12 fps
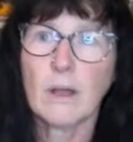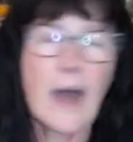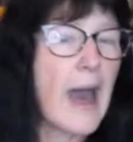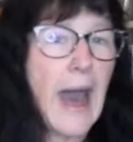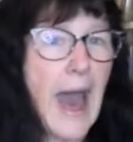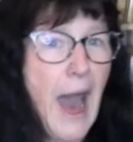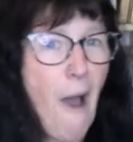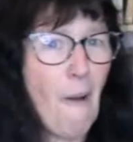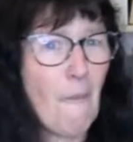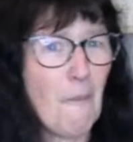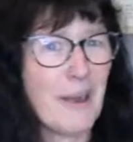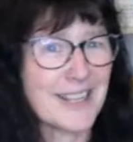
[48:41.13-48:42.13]

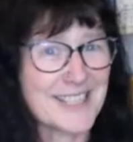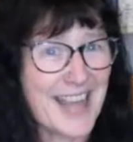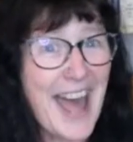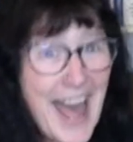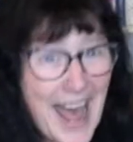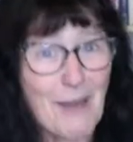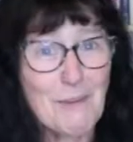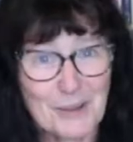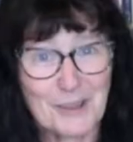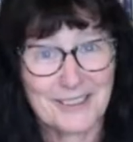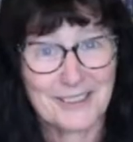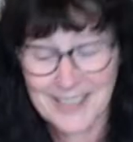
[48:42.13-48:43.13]
How has that
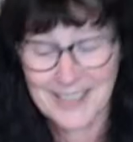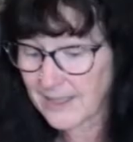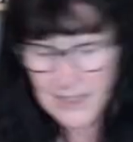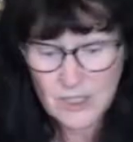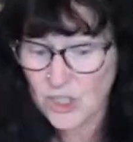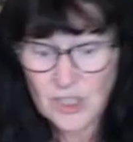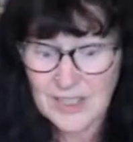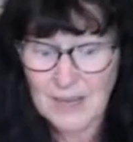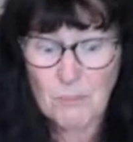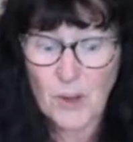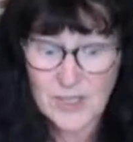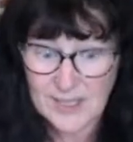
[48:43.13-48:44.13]
happened? It's just
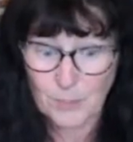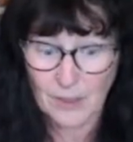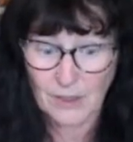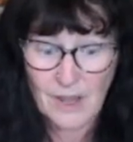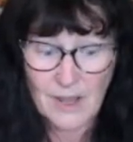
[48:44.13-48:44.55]
impossible.